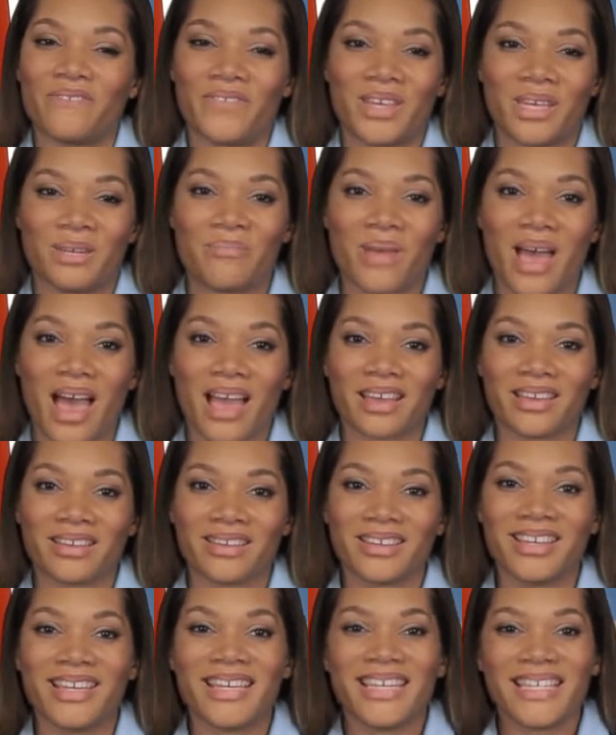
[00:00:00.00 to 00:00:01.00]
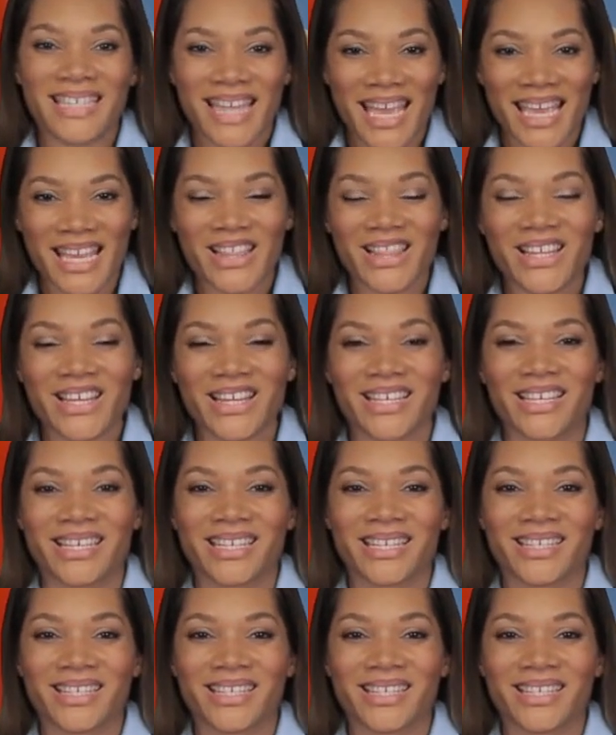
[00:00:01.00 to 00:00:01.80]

feedback. Take a look.